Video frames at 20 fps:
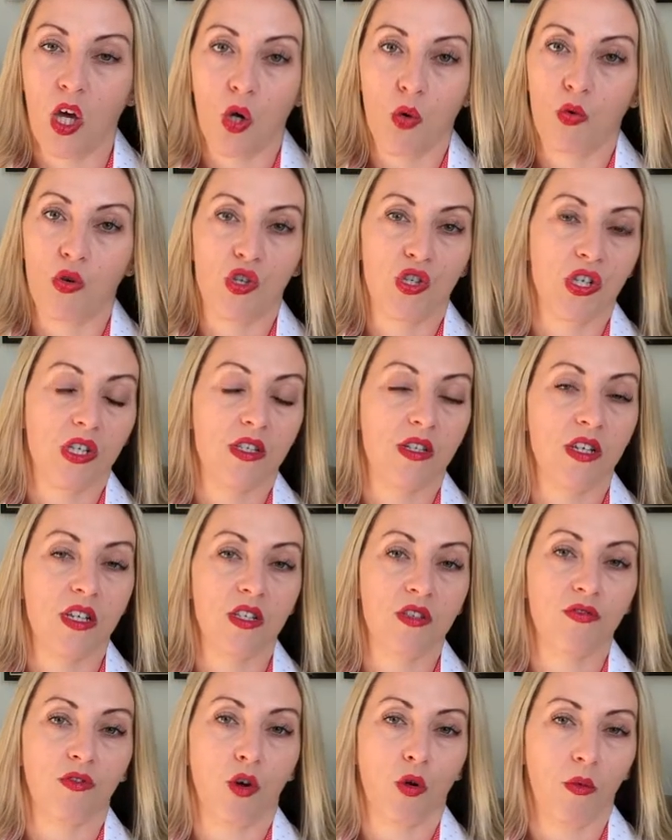was just
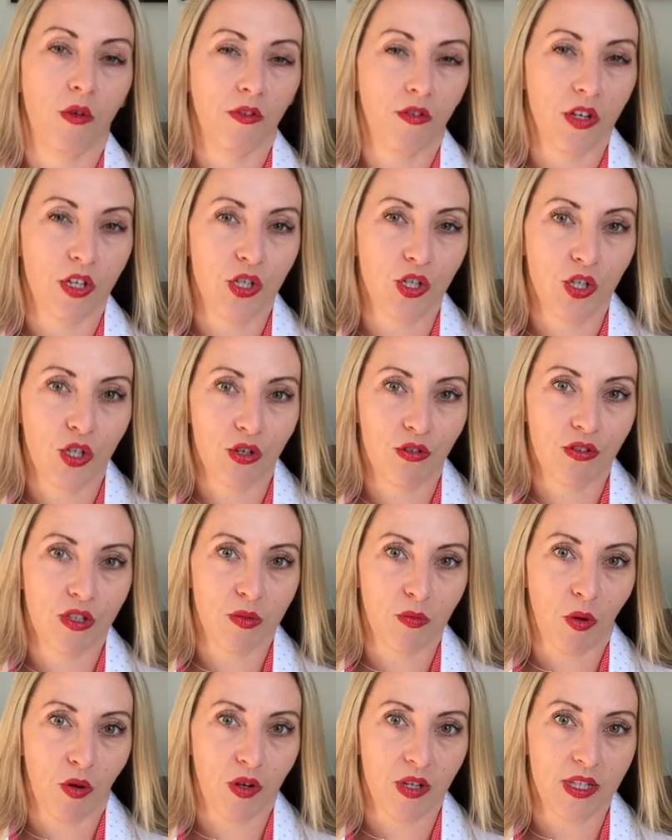his form of an insurance
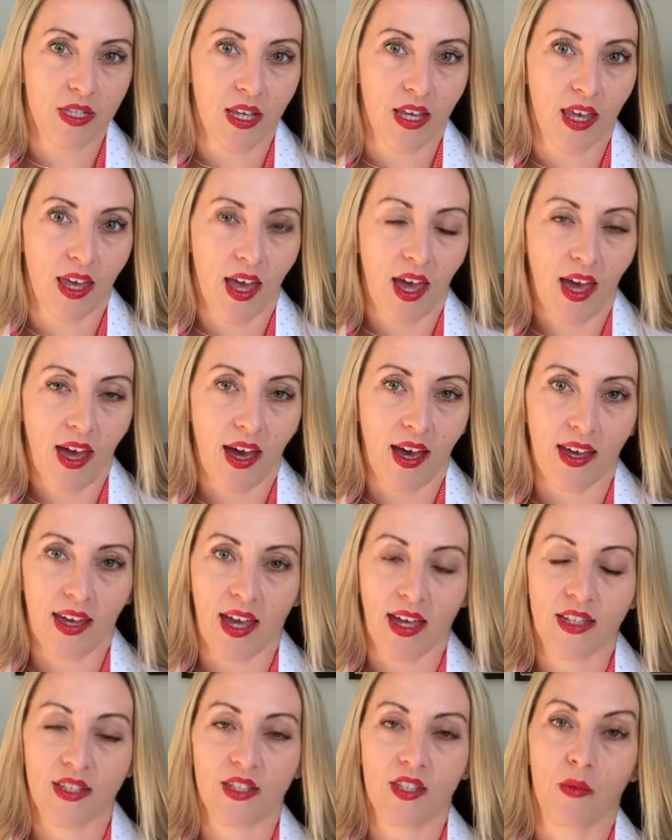policy
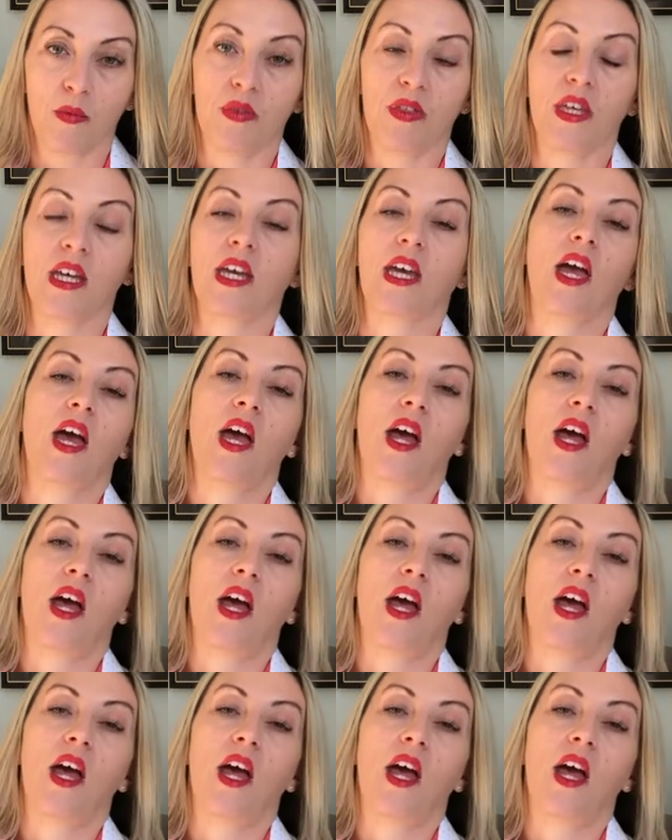against something